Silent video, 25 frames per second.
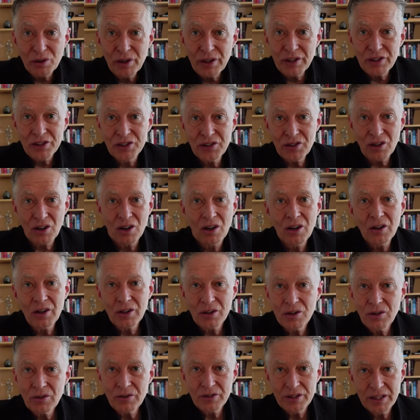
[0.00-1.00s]

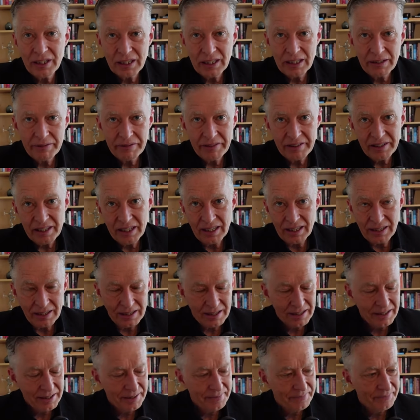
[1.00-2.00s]
historical
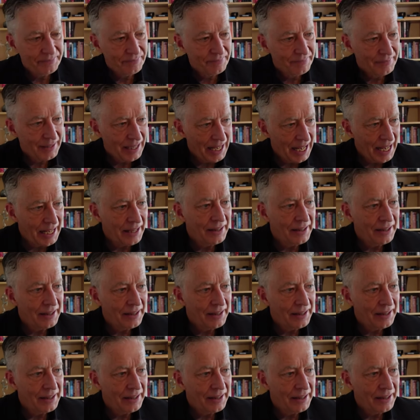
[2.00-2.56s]
significance. And